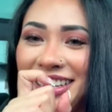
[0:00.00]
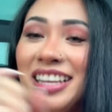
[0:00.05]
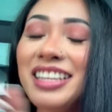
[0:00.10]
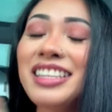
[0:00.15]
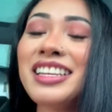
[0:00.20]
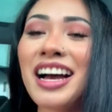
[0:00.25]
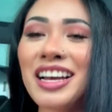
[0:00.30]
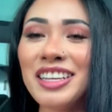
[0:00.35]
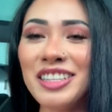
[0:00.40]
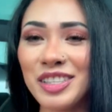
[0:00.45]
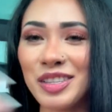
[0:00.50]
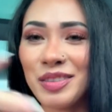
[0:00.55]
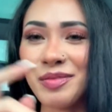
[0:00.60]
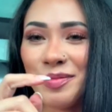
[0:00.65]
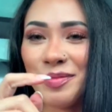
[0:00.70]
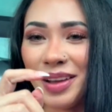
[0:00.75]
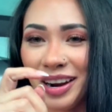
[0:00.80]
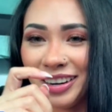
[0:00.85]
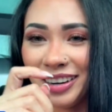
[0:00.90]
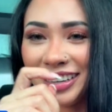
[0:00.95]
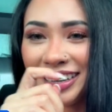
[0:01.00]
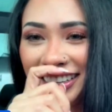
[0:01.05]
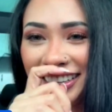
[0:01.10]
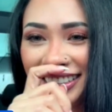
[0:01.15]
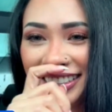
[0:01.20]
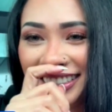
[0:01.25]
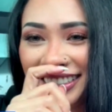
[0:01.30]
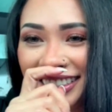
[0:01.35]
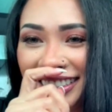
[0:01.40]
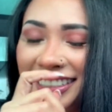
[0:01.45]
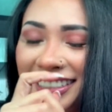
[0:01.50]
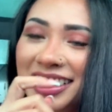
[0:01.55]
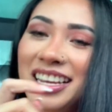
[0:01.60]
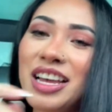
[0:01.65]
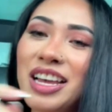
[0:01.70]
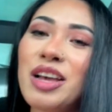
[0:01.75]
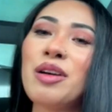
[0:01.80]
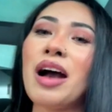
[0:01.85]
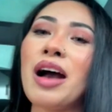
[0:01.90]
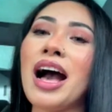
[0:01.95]
Yeah, I used to be married.
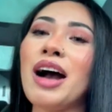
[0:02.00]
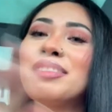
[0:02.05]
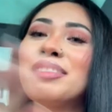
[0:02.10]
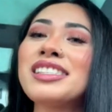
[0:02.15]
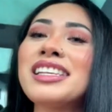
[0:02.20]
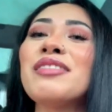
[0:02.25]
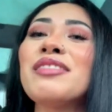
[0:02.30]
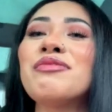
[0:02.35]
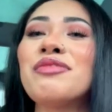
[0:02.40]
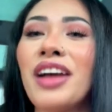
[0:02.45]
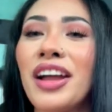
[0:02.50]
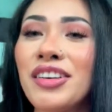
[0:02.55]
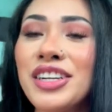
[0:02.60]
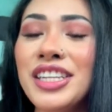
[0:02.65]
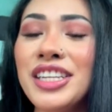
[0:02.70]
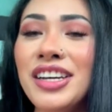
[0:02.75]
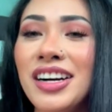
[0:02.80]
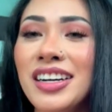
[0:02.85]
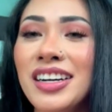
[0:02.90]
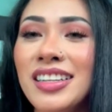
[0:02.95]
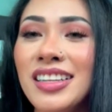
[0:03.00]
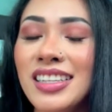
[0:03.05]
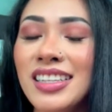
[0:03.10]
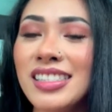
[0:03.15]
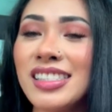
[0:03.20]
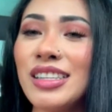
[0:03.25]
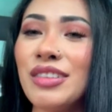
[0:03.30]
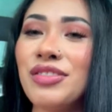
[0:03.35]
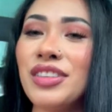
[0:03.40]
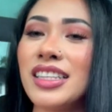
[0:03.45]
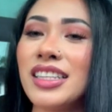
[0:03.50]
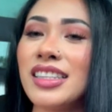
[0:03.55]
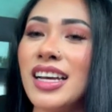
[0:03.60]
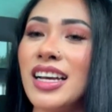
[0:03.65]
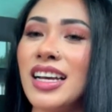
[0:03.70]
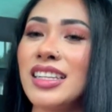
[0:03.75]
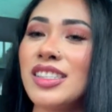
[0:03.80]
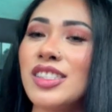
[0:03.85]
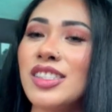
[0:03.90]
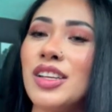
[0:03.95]
I was like very young and stuff like
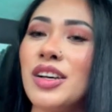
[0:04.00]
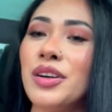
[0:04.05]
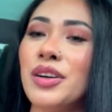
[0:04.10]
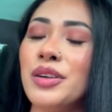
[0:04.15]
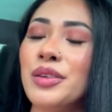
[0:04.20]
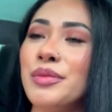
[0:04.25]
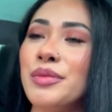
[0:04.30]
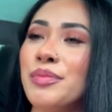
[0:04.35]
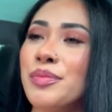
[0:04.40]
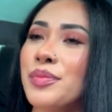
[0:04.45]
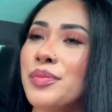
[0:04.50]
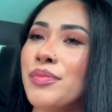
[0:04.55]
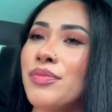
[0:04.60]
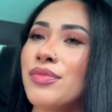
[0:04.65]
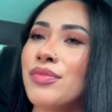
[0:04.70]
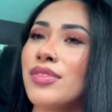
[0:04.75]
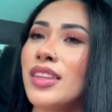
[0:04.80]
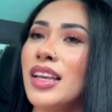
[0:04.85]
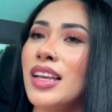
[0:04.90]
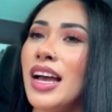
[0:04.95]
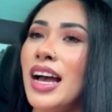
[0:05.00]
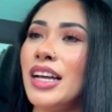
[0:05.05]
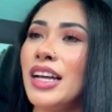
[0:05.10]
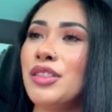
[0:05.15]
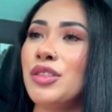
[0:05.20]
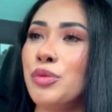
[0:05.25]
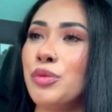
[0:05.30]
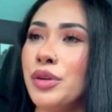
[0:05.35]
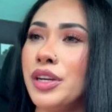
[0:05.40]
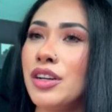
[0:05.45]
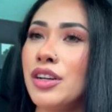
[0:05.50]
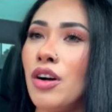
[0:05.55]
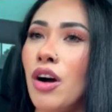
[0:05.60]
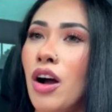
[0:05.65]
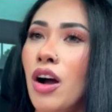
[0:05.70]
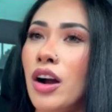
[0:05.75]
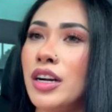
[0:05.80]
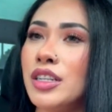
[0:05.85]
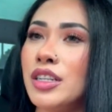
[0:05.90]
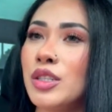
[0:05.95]
that. So I had 3
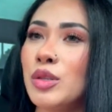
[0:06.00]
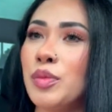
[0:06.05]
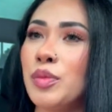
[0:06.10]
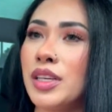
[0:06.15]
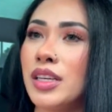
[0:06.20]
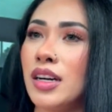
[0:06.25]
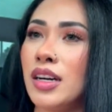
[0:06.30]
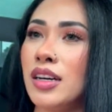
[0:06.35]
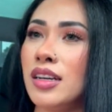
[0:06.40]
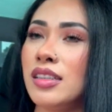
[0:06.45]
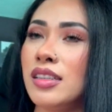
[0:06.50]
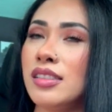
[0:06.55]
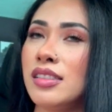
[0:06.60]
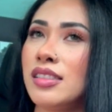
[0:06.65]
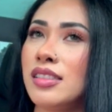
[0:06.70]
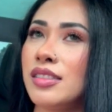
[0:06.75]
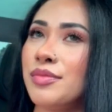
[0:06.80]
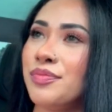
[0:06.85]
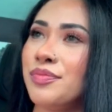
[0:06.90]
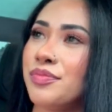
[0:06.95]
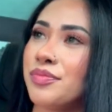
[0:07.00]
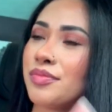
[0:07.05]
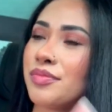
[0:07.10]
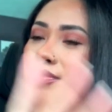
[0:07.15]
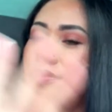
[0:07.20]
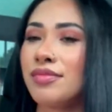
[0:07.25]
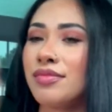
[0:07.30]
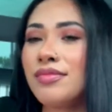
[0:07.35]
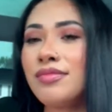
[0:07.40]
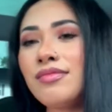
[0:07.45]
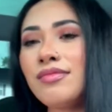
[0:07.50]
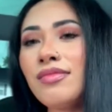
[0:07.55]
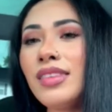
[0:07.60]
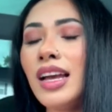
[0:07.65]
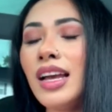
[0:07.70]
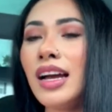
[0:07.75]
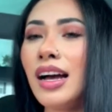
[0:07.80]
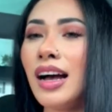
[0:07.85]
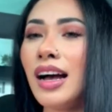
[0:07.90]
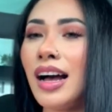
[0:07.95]
cars because
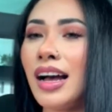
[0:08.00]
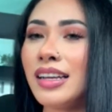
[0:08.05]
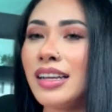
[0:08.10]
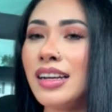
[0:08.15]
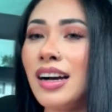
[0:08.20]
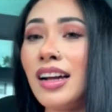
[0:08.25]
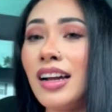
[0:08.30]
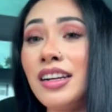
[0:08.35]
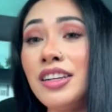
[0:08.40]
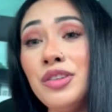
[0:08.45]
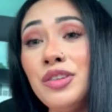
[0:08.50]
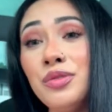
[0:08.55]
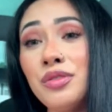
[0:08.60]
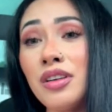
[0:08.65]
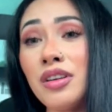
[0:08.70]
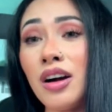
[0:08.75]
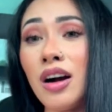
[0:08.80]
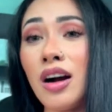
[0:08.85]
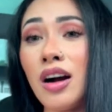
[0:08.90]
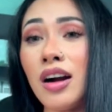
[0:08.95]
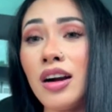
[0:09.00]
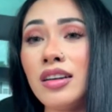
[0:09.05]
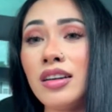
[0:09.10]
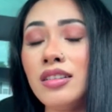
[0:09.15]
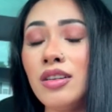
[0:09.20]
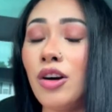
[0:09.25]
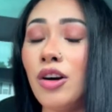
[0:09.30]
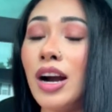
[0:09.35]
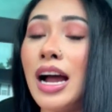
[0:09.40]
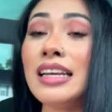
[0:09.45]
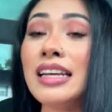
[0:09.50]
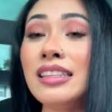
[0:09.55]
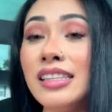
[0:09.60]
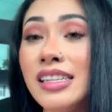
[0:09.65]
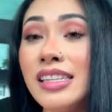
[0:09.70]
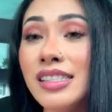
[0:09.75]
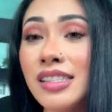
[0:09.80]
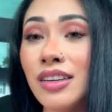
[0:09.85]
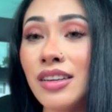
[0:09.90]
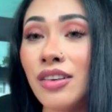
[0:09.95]
I got a new car, or I
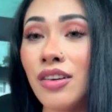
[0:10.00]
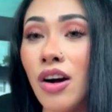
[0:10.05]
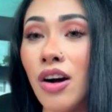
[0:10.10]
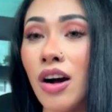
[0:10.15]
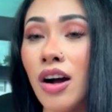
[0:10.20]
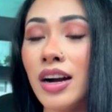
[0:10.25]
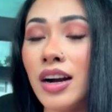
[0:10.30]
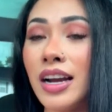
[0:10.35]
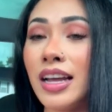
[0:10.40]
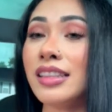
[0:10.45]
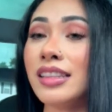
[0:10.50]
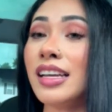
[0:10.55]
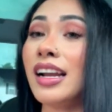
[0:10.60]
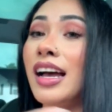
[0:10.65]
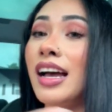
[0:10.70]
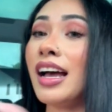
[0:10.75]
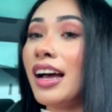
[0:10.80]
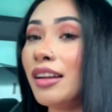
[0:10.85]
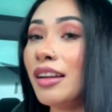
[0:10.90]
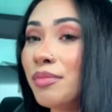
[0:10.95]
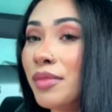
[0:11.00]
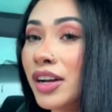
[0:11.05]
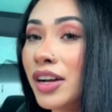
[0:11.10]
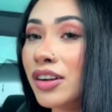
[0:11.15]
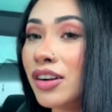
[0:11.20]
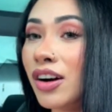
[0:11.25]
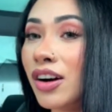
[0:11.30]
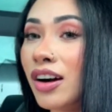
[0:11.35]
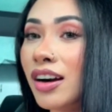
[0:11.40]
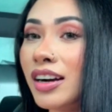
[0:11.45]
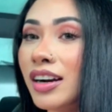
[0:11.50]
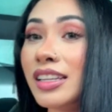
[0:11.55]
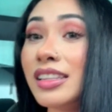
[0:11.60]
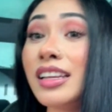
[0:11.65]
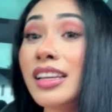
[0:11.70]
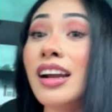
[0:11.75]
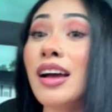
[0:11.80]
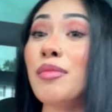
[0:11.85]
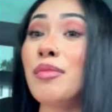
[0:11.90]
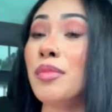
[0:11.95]
leased a car and then I had my car and
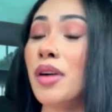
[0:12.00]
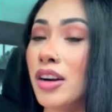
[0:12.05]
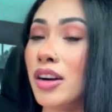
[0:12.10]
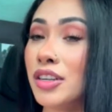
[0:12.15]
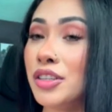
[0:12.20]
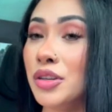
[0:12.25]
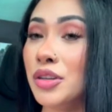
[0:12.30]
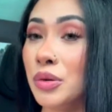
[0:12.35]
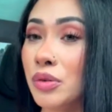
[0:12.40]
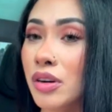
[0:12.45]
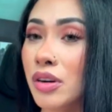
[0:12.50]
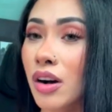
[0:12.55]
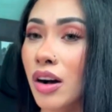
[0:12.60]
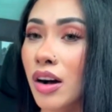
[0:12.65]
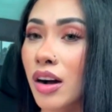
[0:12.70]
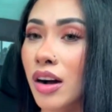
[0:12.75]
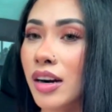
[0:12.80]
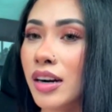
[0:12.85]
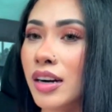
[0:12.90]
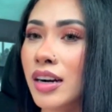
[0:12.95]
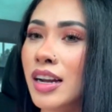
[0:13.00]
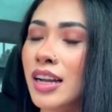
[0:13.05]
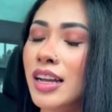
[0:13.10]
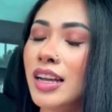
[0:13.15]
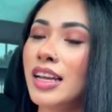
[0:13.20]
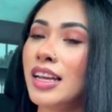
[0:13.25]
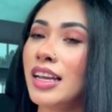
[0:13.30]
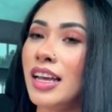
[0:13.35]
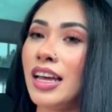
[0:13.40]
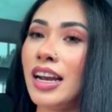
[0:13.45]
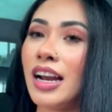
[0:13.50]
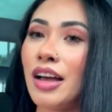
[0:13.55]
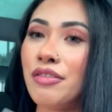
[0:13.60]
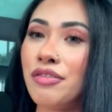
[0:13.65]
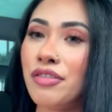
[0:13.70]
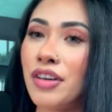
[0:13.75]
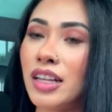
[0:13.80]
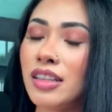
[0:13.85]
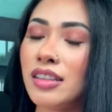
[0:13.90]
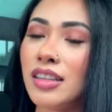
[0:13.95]
then I bought a new car, and I
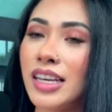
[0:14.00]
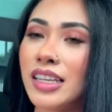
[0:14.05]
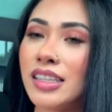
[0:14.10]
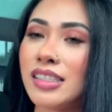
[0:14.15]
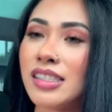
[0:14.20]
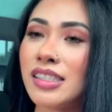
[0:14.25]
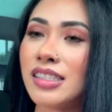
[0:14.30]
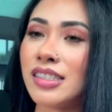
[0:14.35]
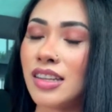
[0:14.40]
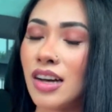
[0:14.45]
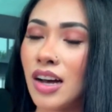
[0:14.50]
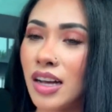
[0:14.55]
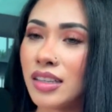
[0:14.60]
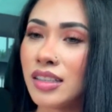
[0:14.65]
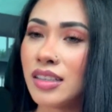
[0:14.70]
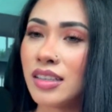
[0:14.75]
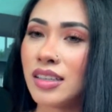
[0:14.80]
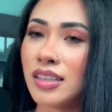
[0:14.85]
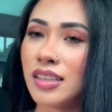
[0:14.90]
felt like stuck